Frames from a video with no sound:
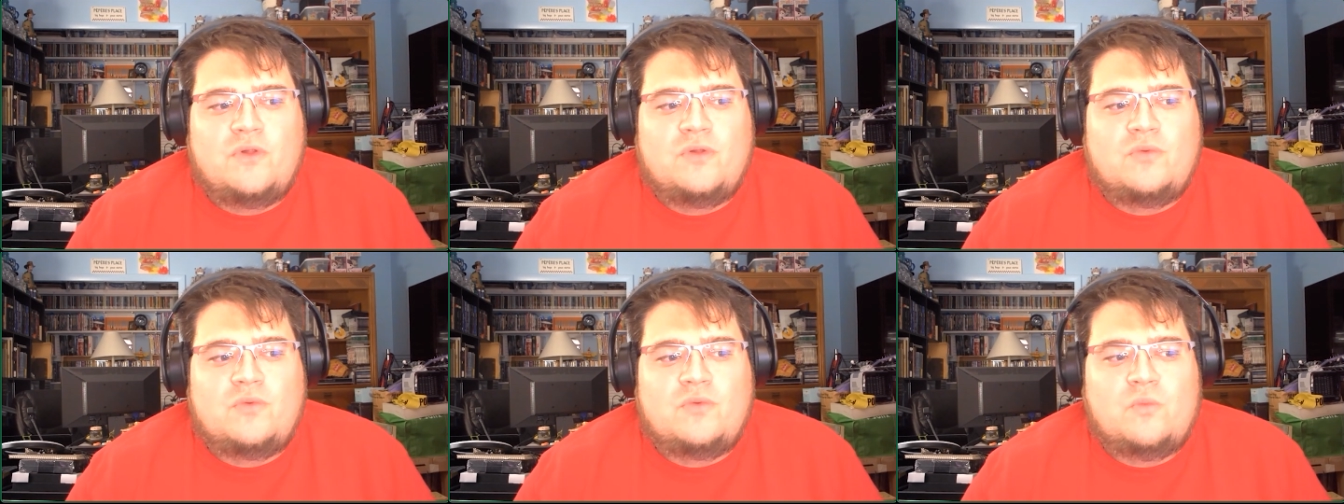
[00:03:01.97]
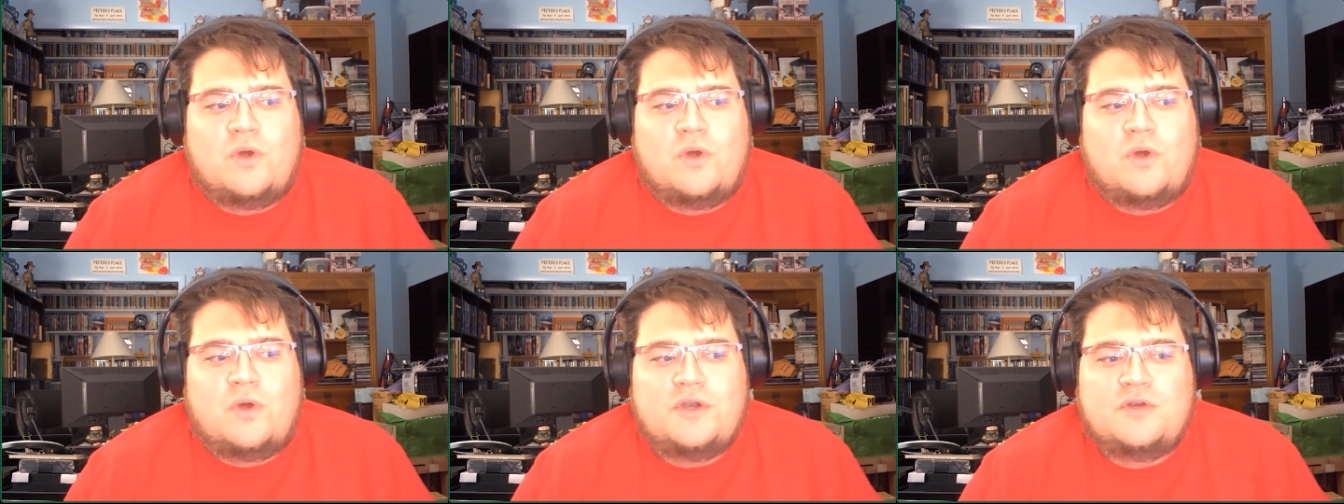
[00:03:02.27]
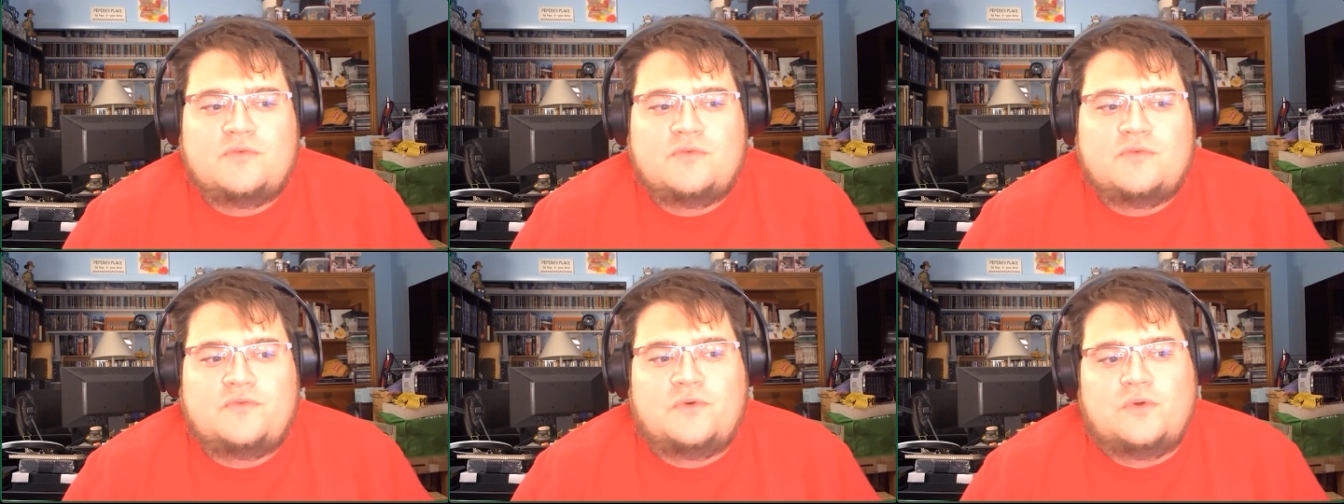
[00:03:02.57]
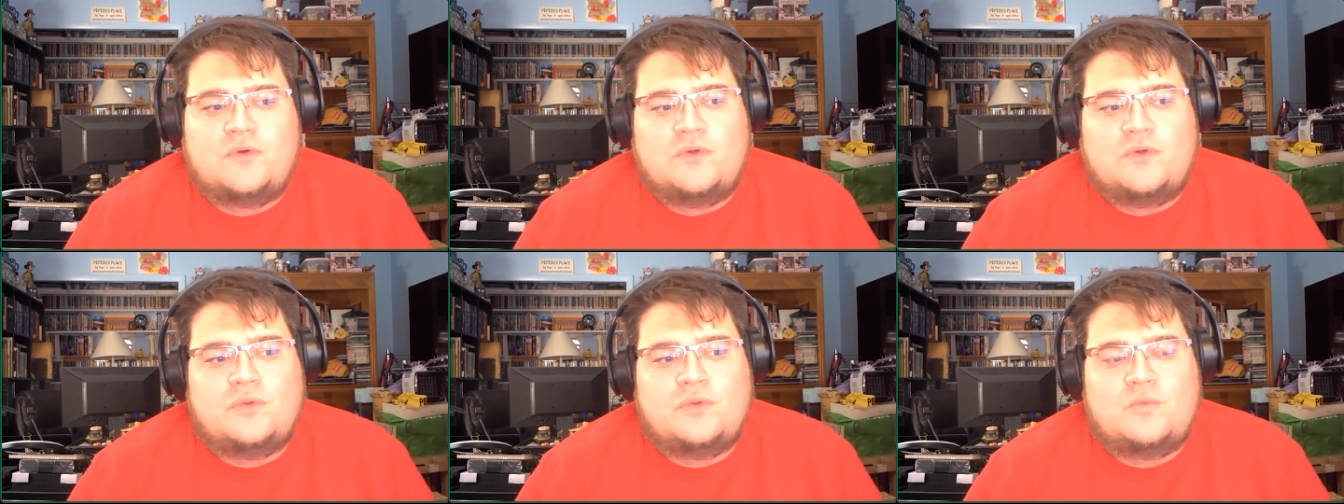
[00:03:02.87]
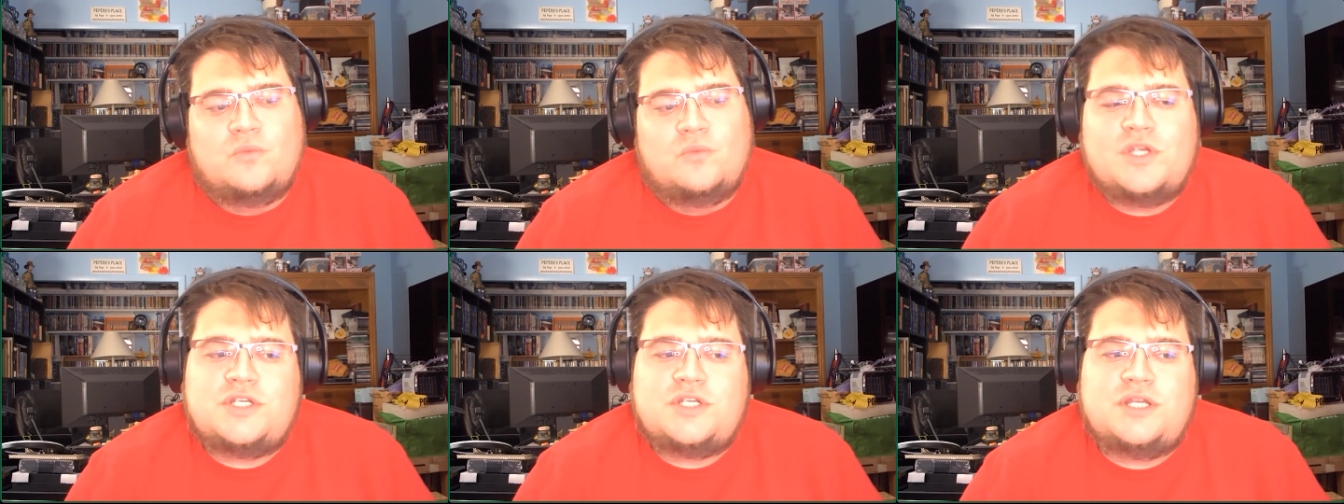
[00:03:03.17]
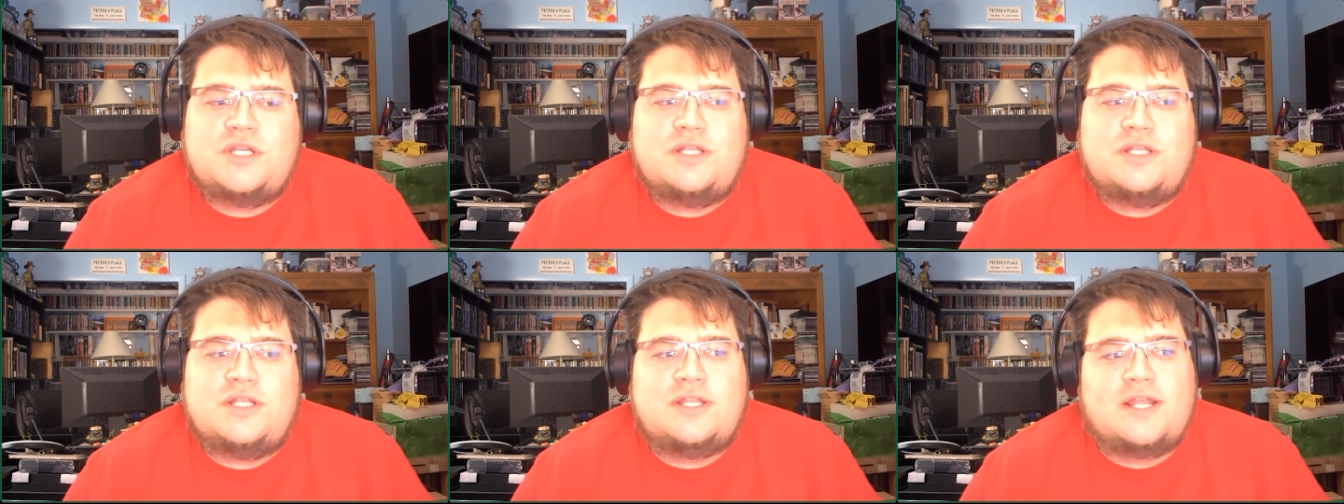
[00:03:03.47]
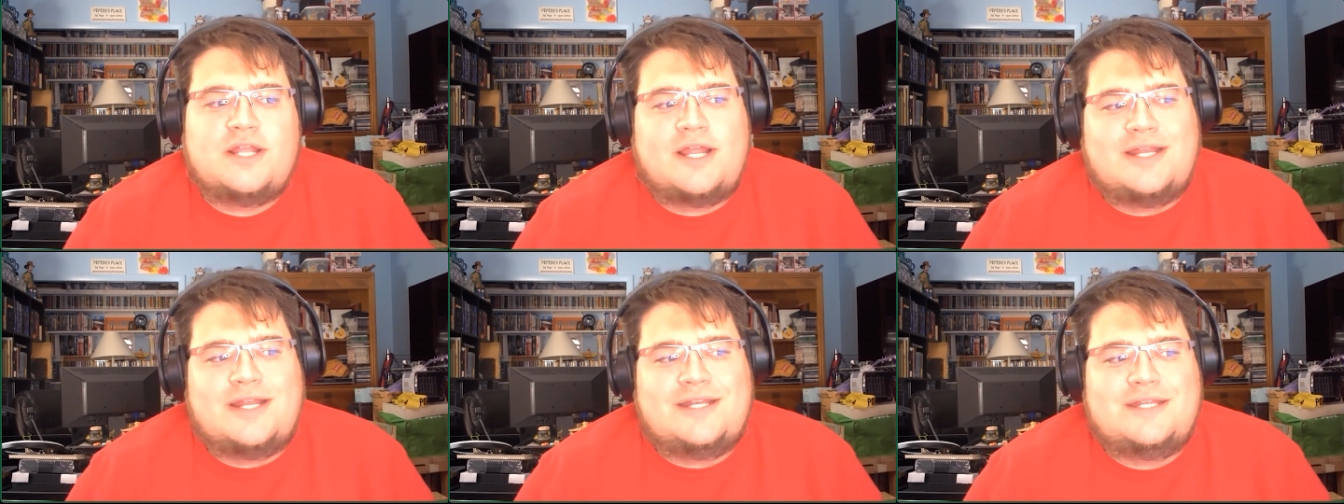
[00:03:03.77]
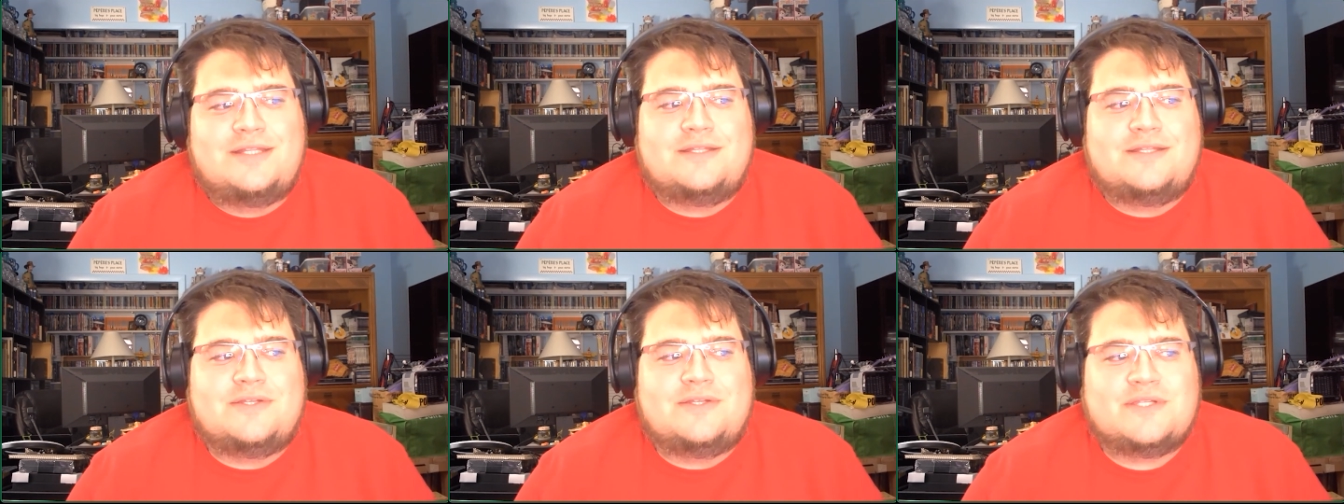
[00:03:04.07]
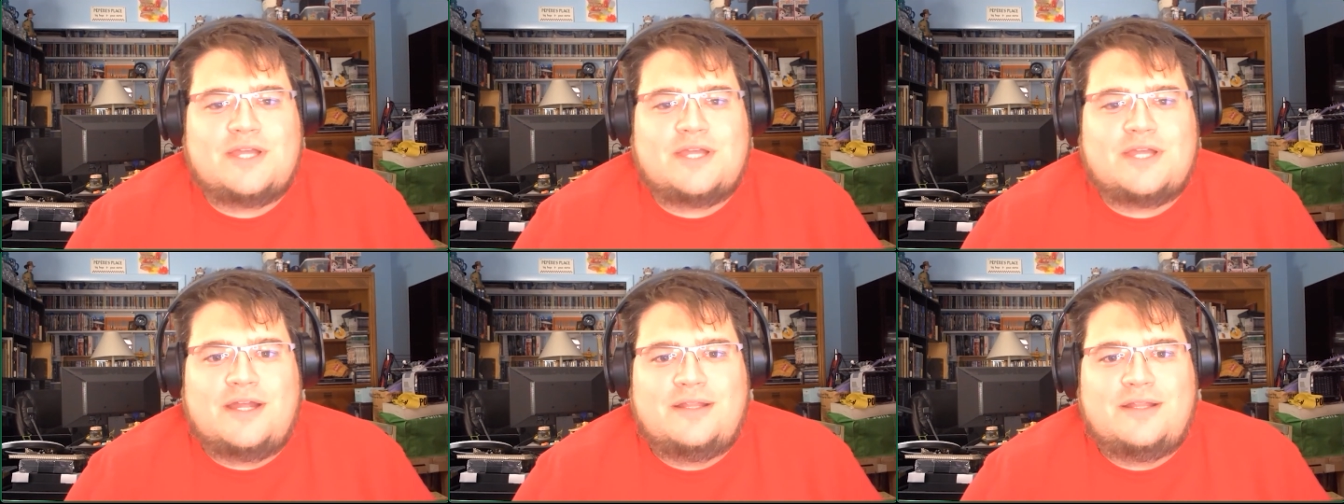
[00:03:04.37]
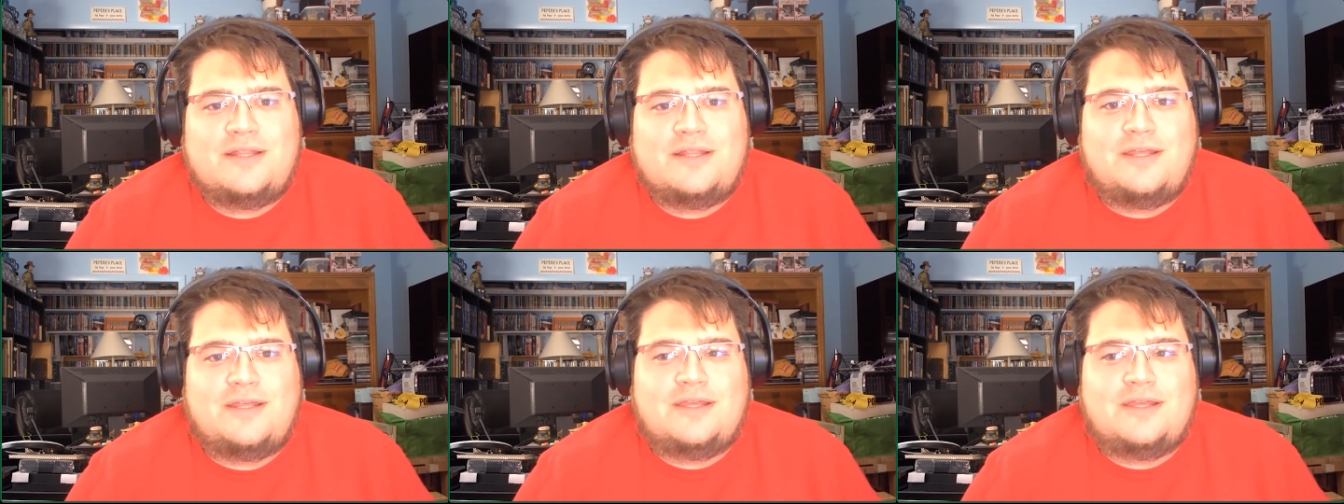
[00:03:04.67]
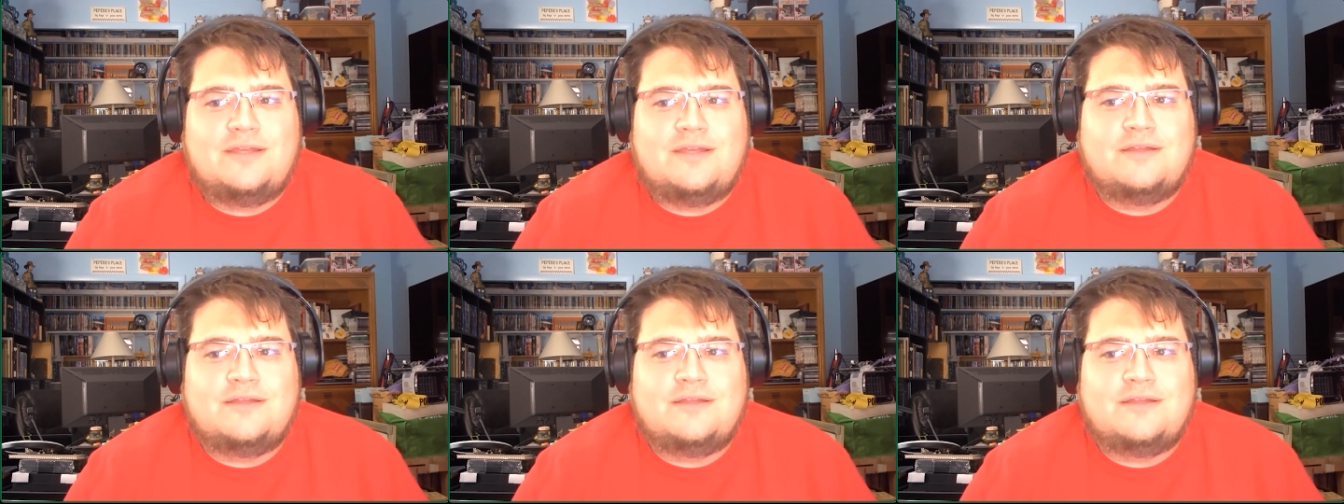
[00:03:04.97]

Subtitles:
wonderful, wishing that I did this kind of thing